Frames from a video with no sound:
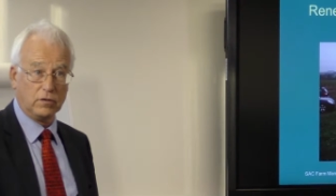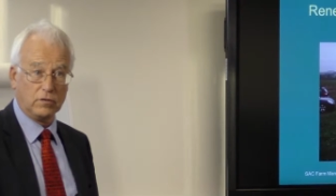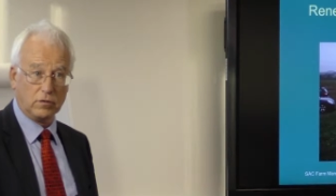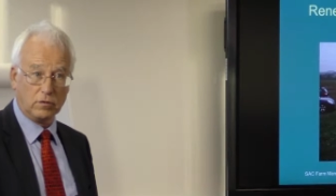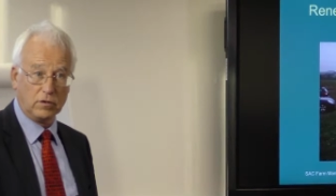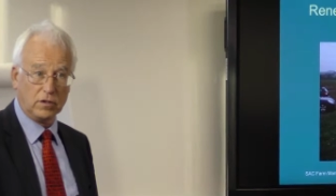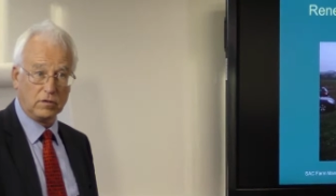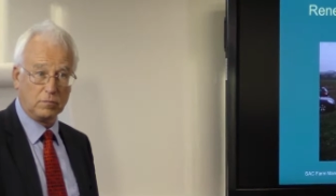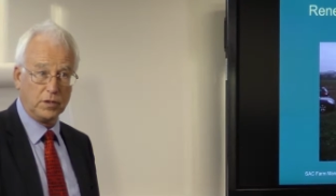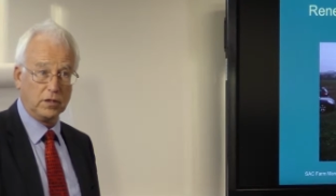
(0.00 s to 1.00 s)
You saw
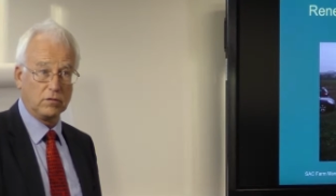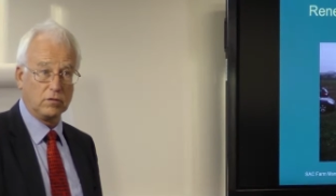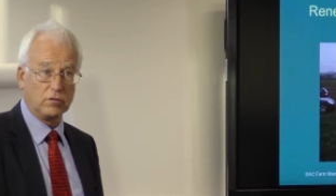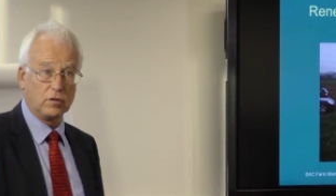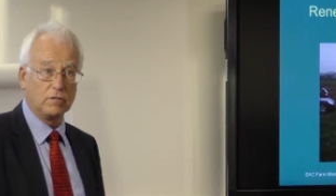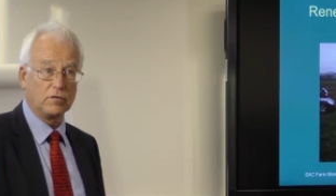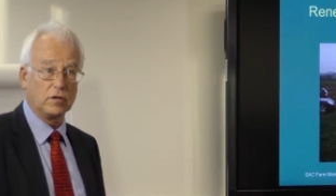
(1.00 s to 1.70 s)
these peaks and troughs